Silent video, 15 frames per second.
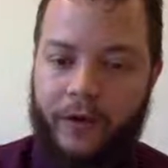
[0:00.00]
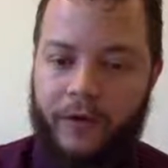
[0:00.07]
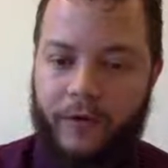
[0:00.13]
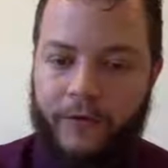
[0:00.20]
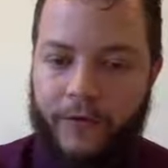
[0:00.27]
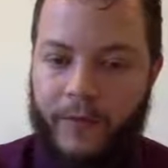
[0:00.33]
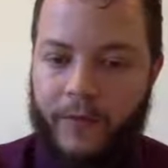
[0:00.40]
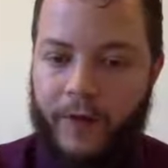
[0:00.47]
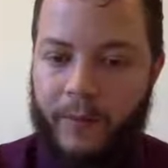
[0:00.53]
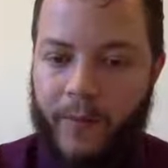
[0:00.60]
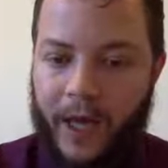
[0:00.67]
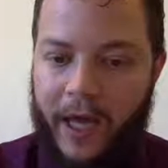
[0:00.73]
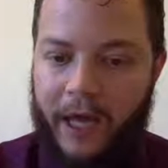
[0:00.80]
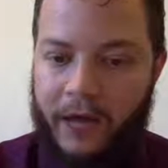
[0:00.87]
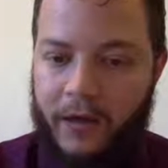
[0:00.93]
So if I say
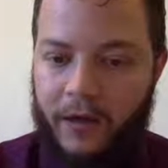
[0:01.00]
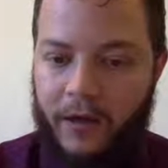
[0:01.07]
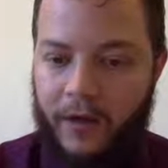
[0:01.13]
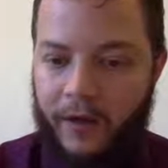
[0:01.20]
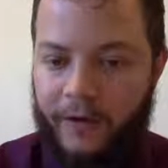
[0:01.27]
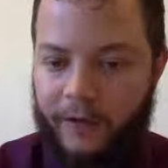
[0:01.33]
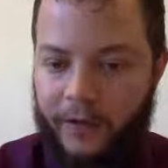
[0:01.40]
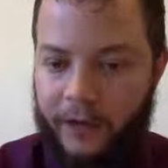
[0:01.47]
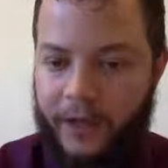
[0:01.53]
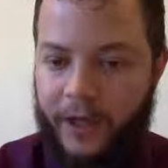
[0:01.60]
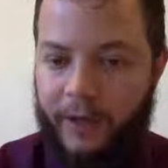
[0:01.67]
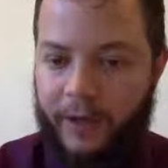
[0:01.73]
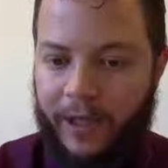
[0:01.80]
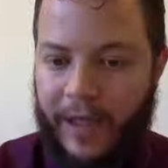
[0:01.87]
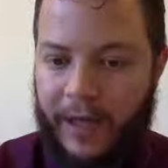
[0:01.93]
paste first
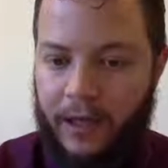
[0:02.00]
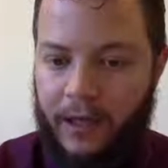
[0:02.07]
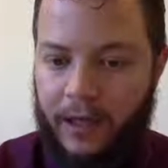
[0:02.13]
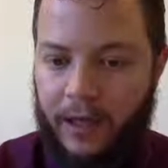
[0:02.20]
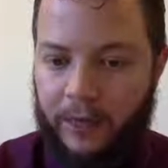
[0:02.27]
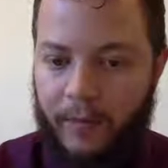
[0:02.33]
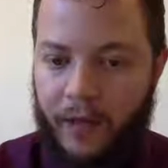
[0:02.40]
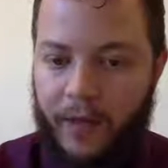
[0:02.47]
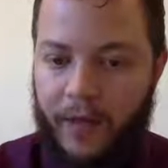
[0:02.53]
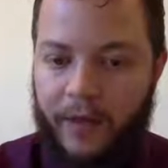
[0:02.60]
name and last name,